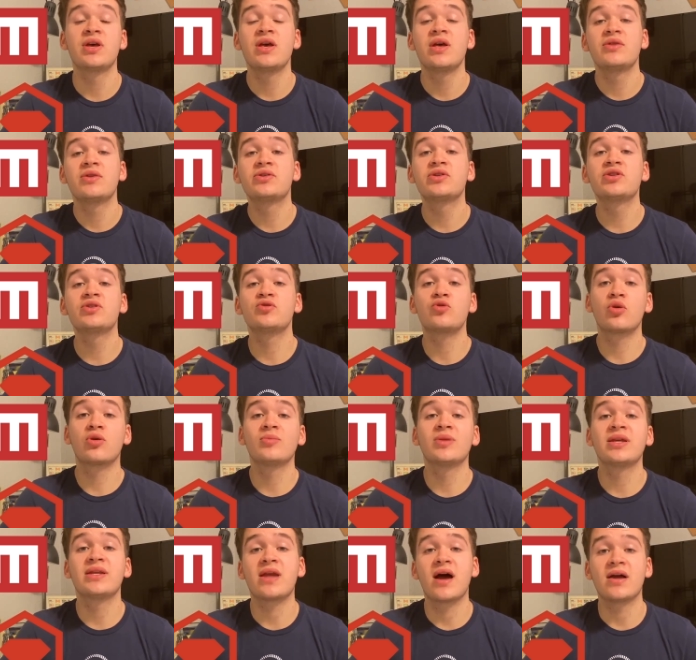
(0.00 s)
This is
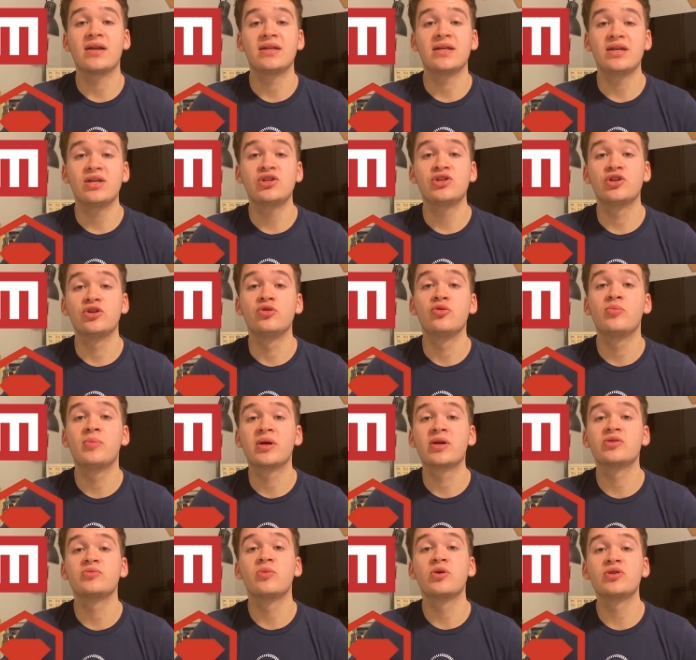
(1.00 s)
normally not an issue
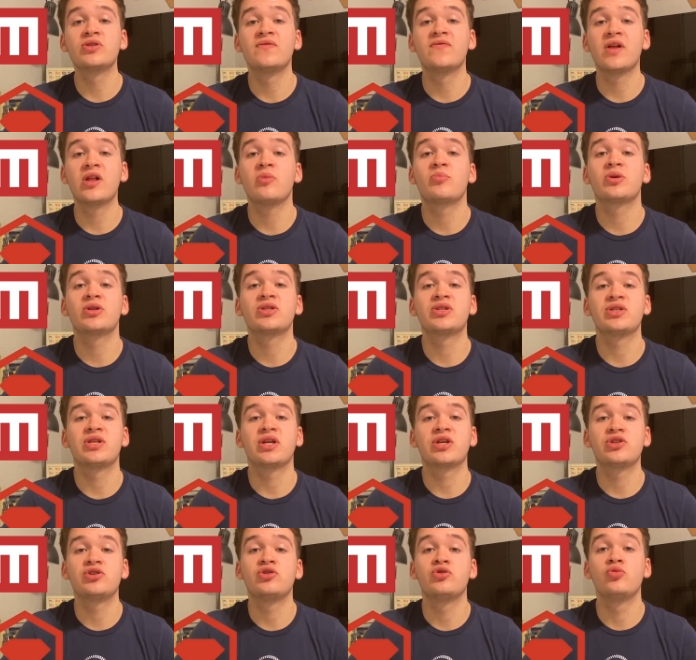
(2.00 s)
because most developers
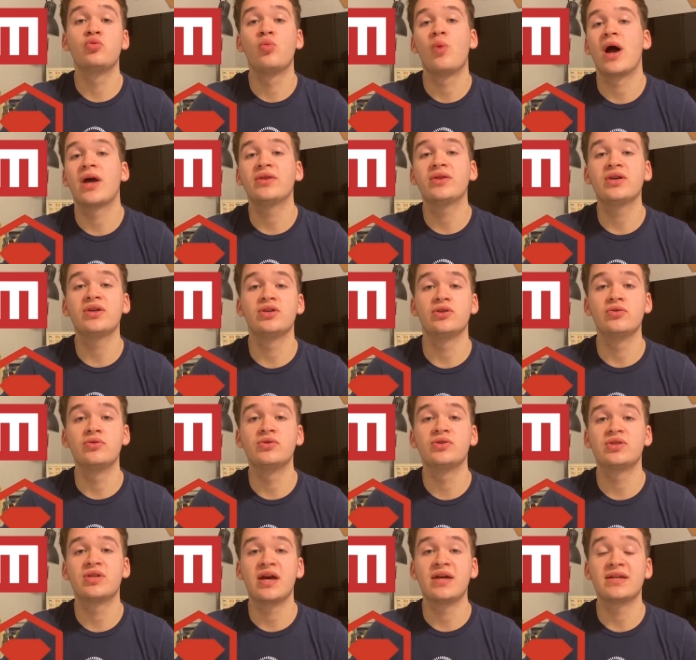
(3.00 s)
stick to widely
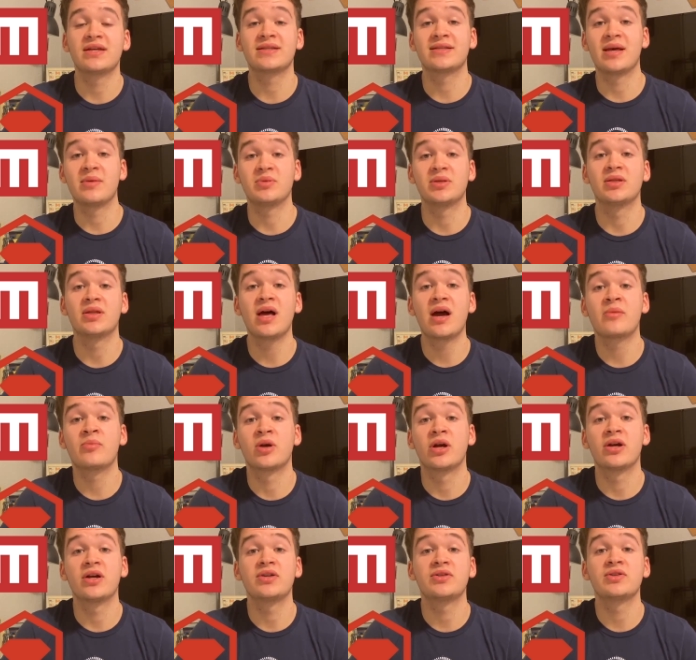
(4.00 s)
used and accepted
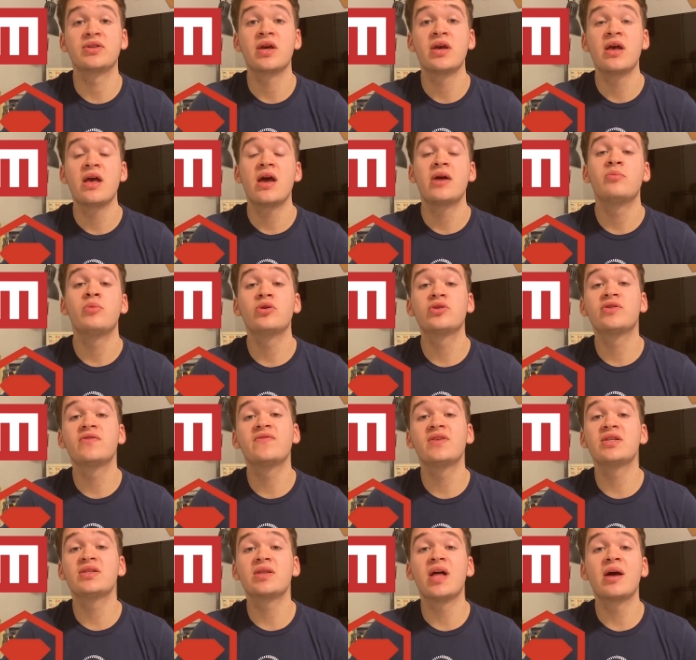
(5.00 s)
libraries, and most of
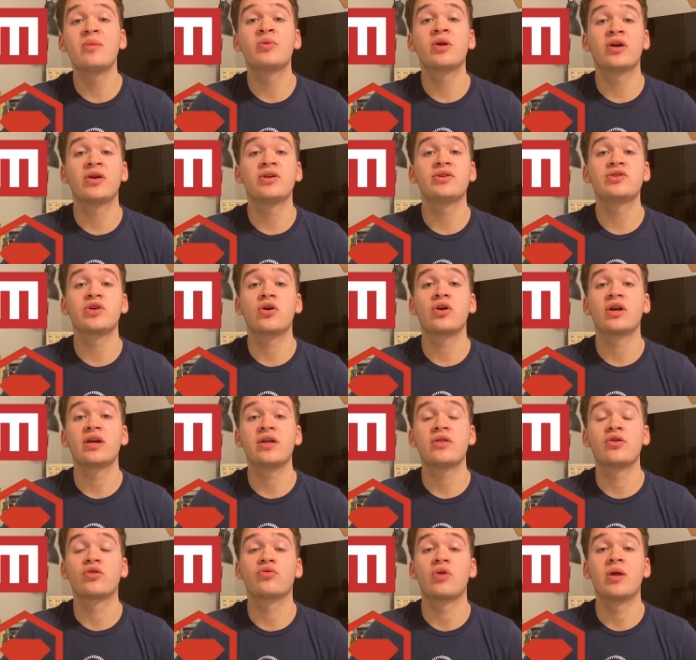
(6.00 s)
these libraries are
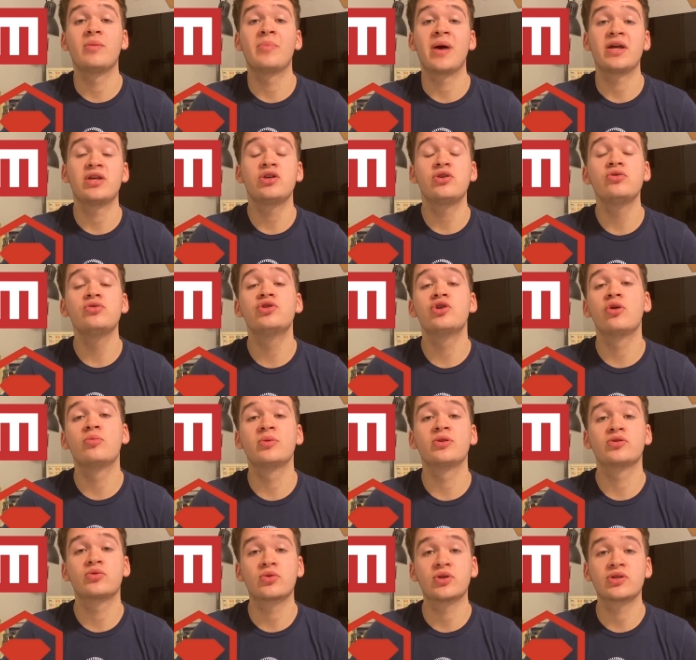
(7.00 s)
either run by huge open
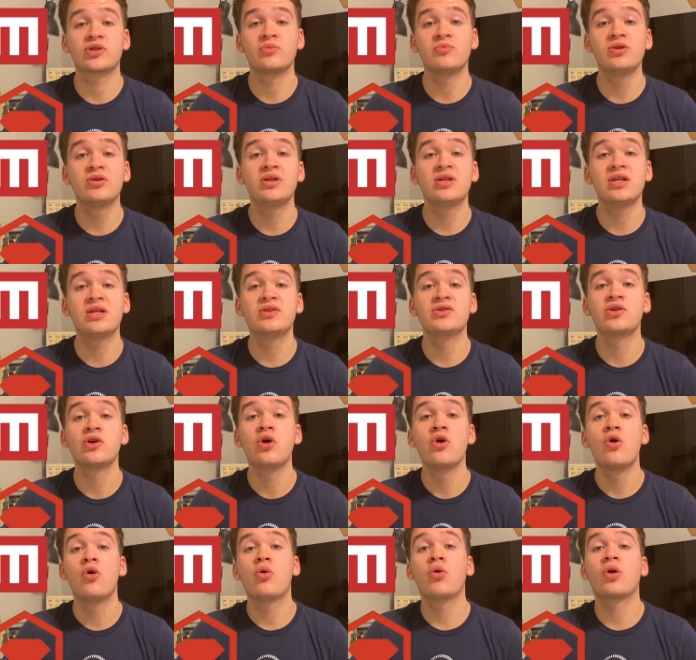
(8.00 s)
source communities
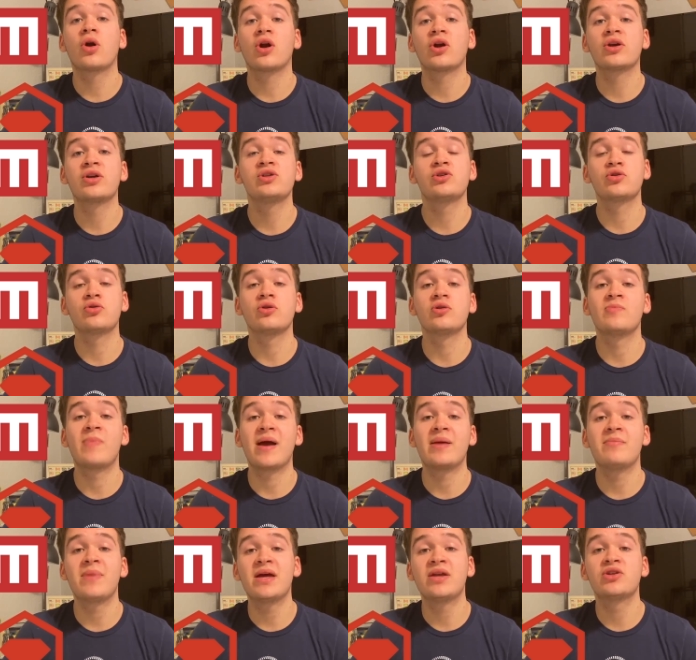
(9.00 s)
or are controlled by
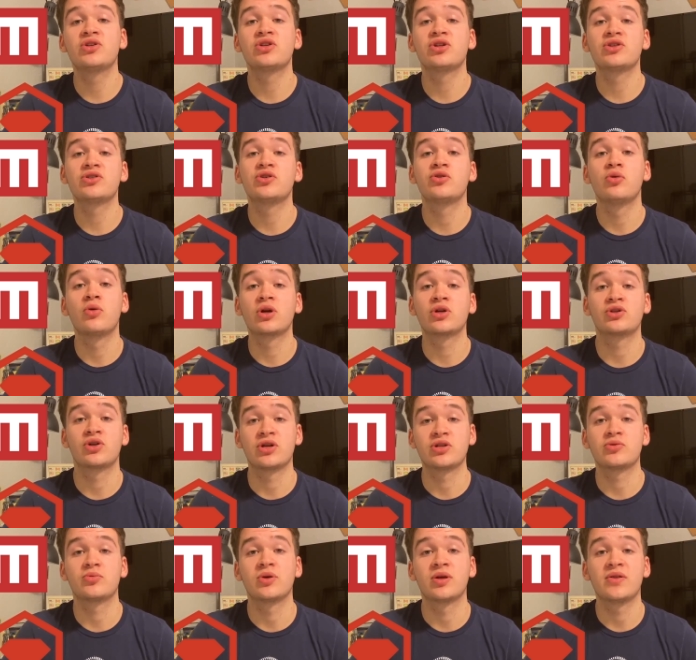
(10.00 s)
managers who are
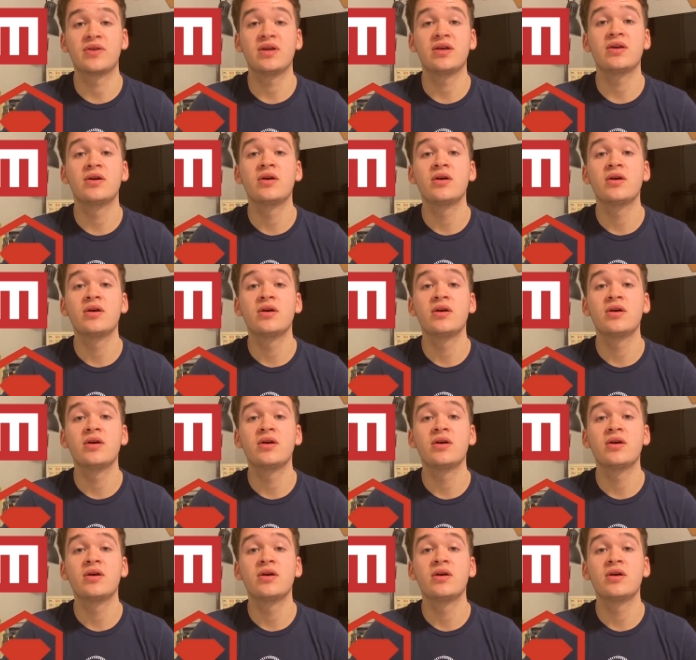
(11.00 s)
trustworthy.